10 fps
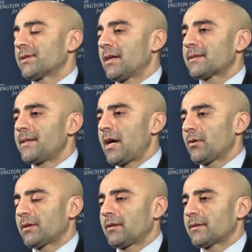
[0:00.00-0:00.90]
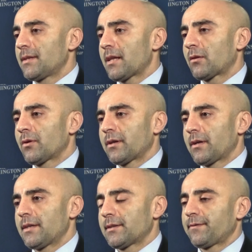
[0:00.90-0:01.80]
results now, it does not look
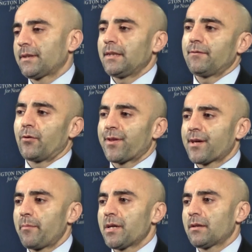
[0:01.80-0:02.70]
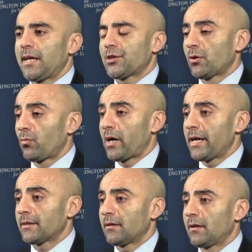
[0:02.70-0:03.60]
as if the forthcoming
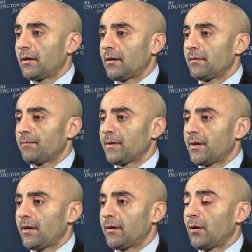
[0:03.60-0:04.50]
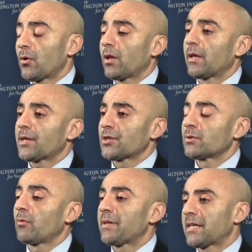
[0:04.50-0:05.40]
nationwide uh, uh, local
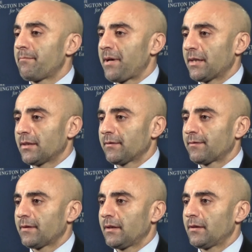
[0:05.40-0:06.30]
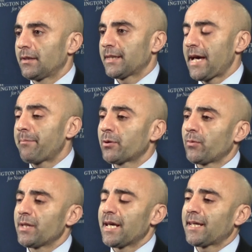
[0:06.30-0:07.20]
elections will be competitive. Uh, the gap
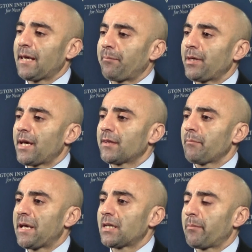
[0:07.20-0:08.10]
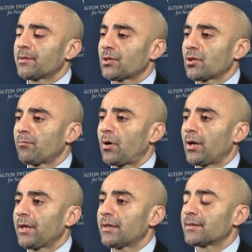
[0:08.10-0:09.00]
between the A K P and the main opposition
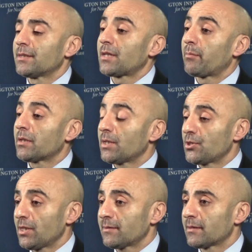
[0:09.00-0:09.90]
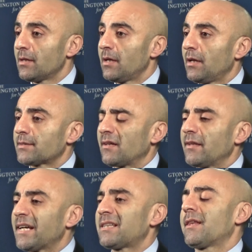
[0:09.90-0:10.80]
party is in double digits. It's
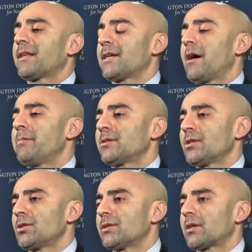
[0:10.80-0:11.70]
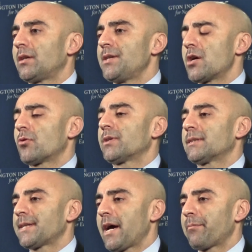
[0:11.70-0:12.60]
unlikely that the opposition is going to narrow
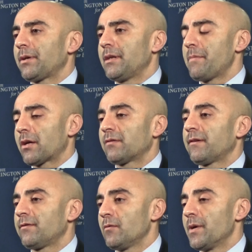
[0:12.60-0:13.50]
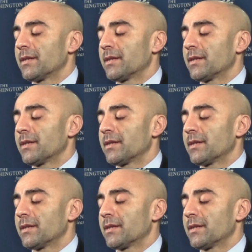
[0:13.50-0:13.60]
that gap in a matter of a few